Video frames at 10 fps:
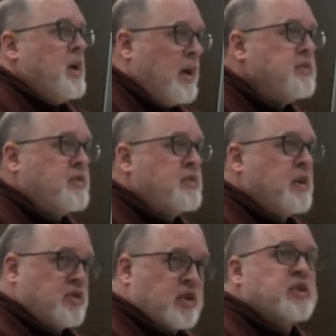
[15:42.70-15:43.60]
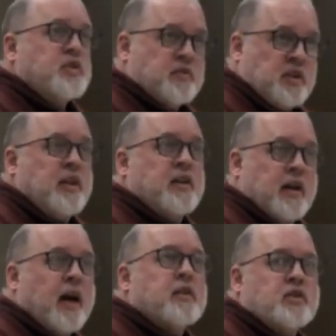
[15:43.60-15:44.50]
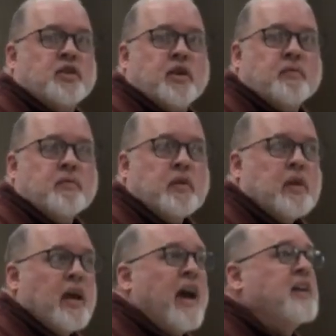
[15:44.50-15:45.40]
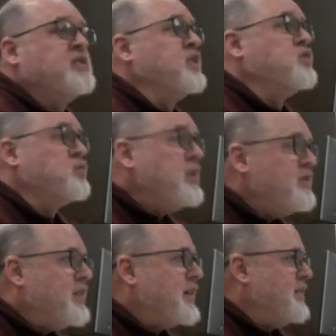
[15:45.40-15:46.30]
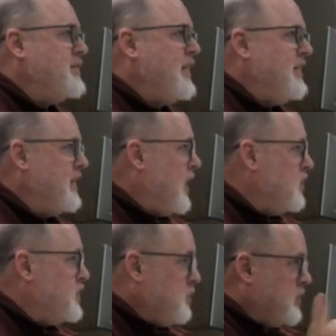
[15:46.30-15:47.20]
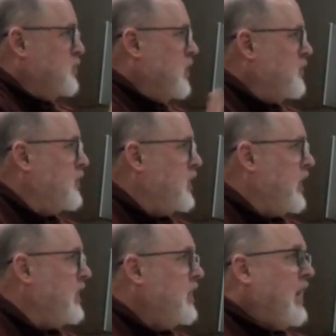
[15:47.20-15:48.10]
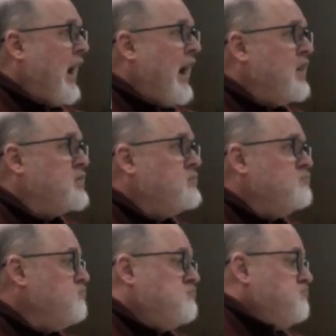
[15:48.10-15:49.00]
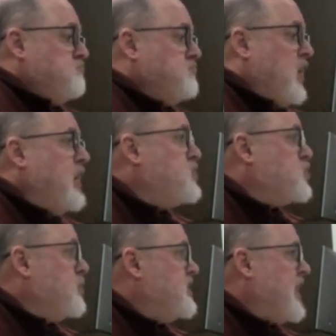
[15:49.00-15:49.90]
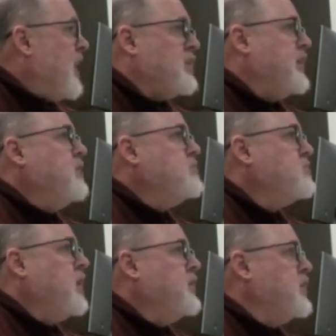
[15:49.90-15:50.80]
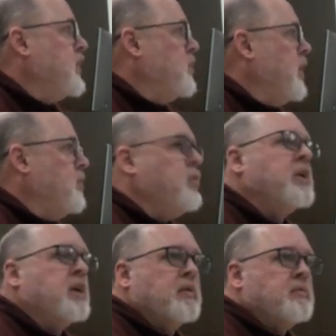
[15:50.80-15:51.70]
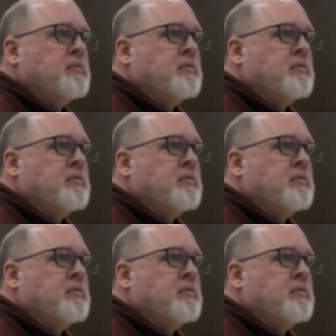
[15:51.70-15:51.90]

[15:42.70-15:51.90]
Hence, a discussion of teleology as extrinsic teleology, what you read for today, as instrumentality, is another way of putting it.